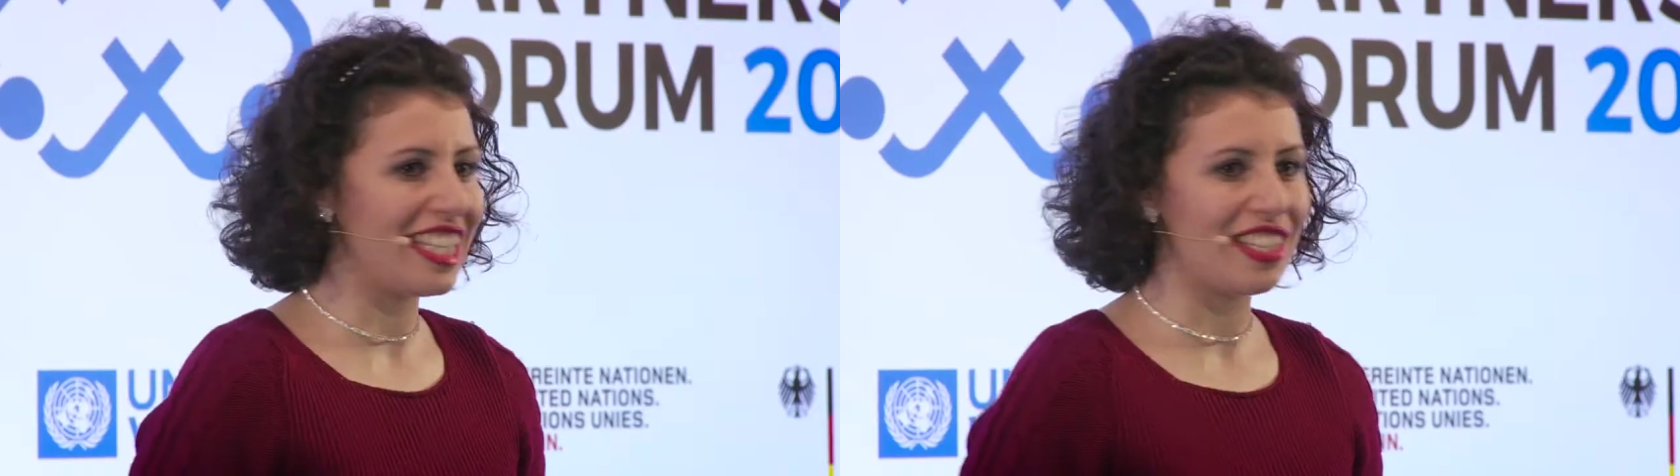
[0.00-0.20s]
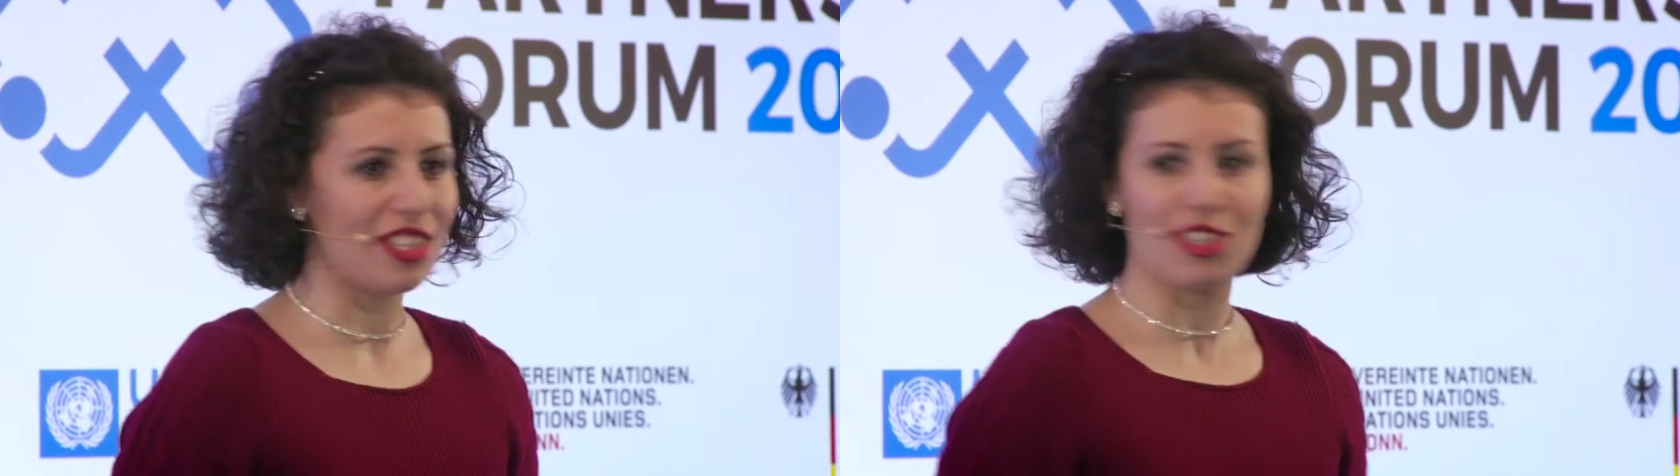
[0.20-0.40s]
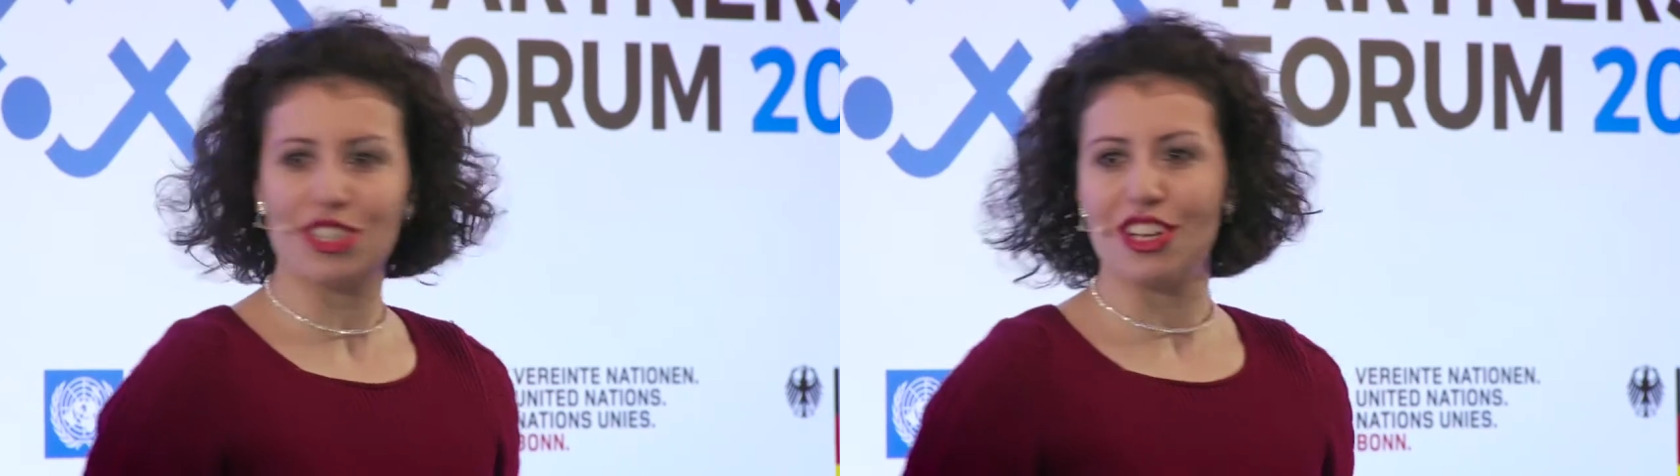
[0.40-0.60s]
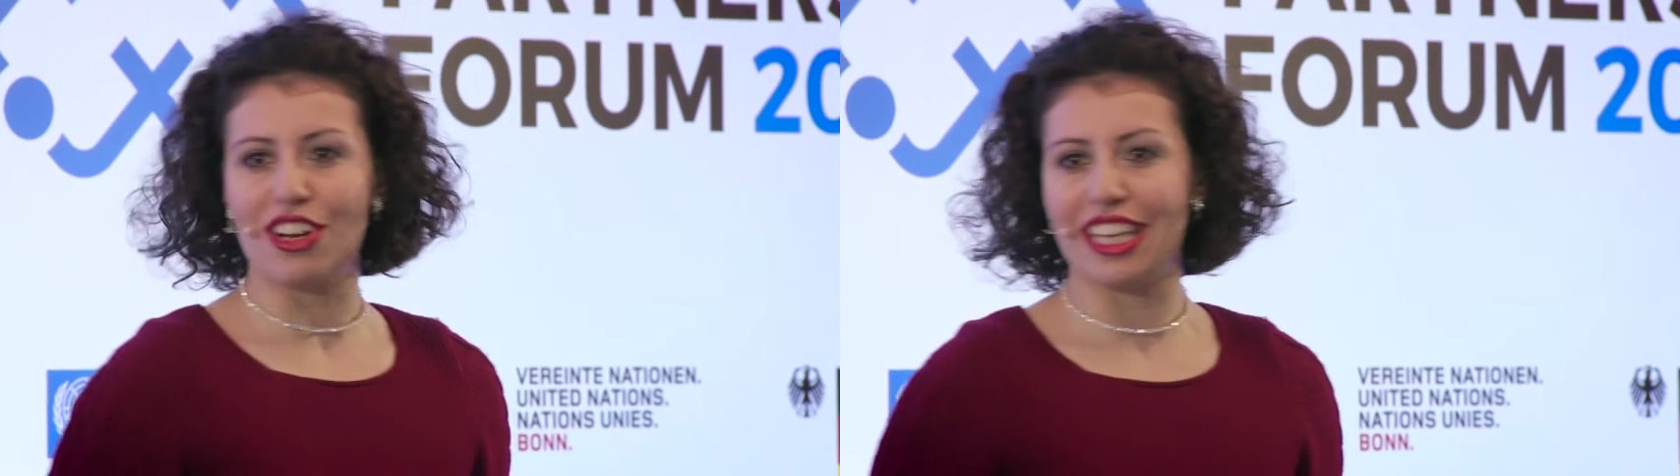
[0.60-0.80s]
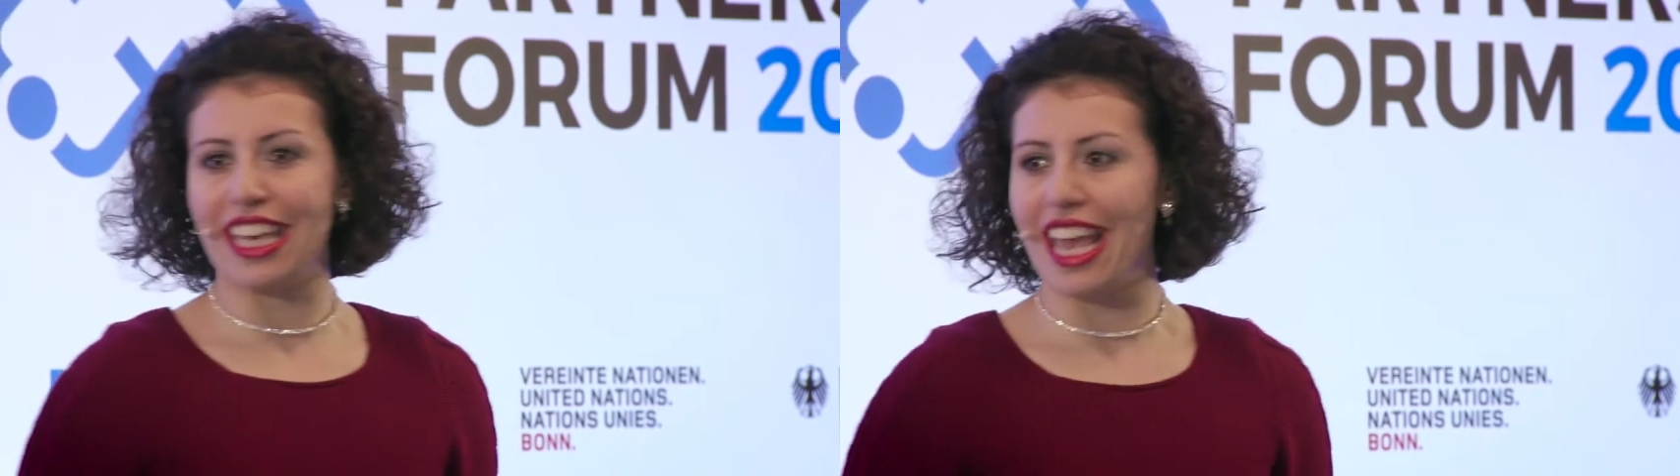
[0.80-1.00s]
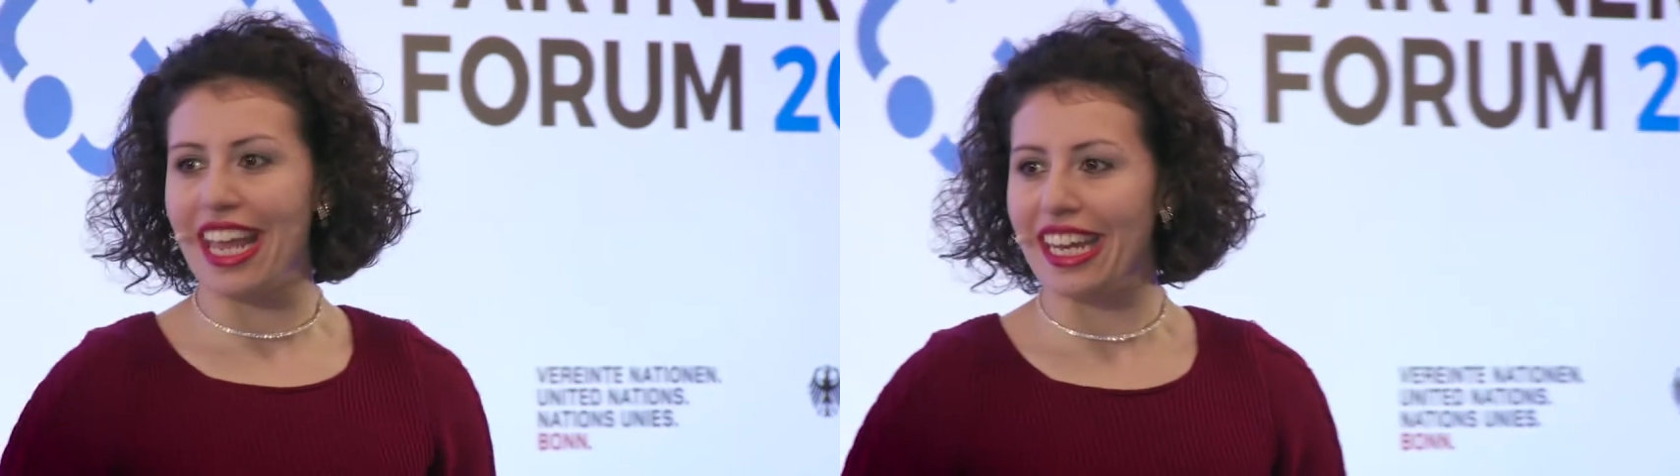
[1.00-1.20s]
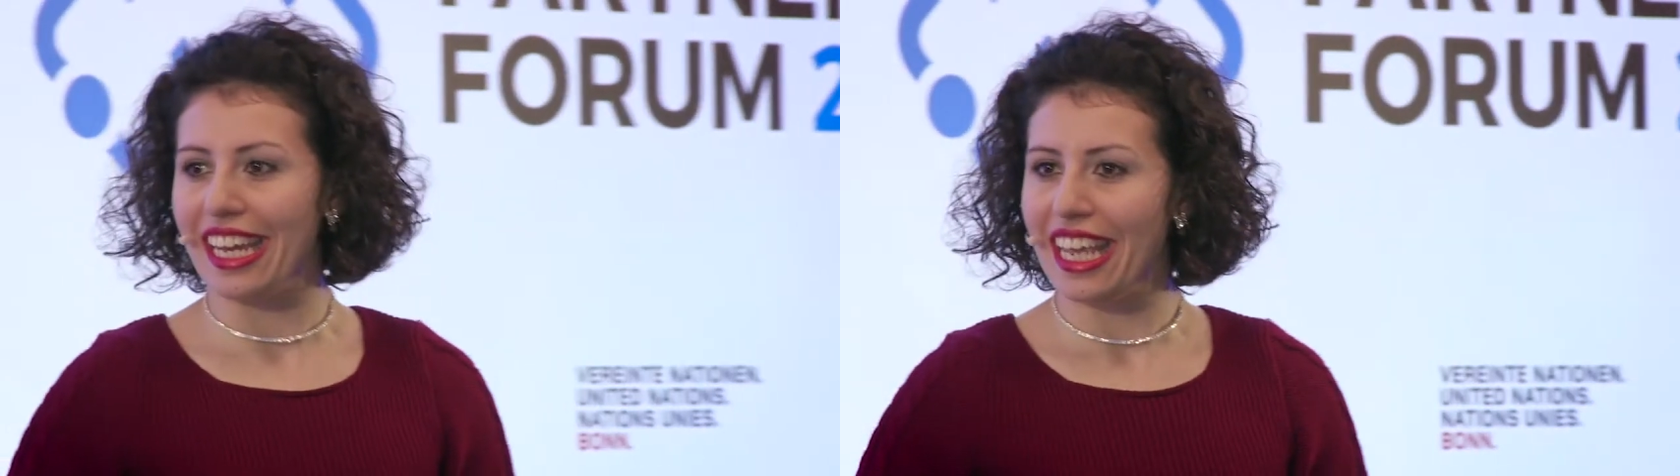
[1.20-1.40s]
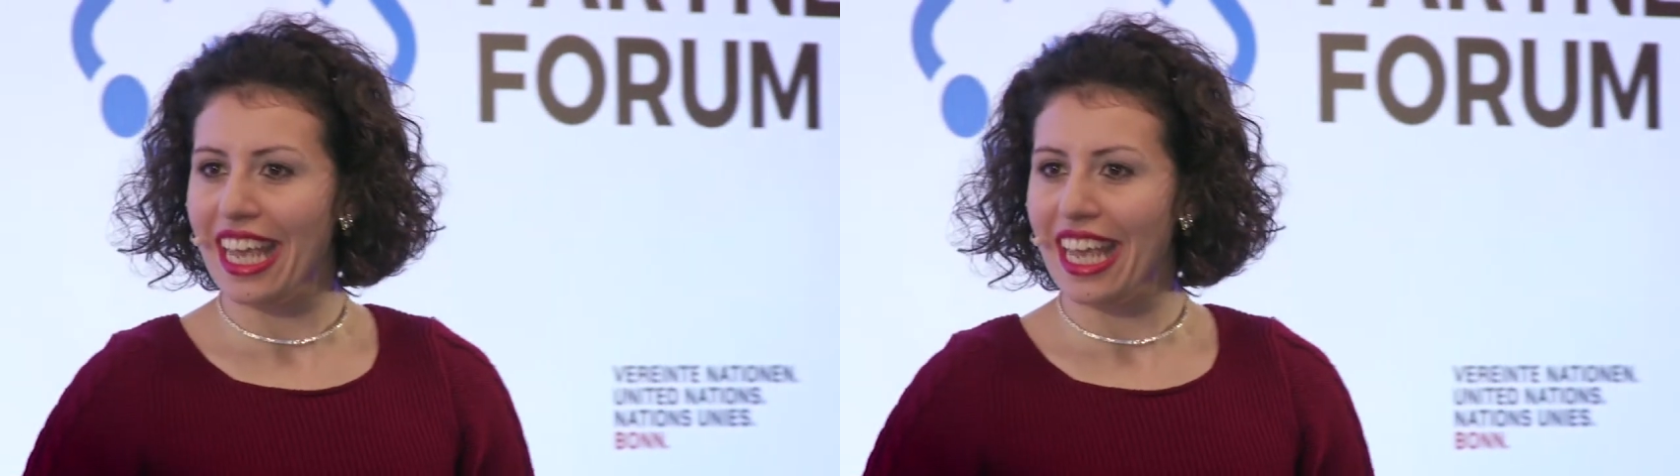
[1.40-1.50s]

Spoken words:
needed to start again.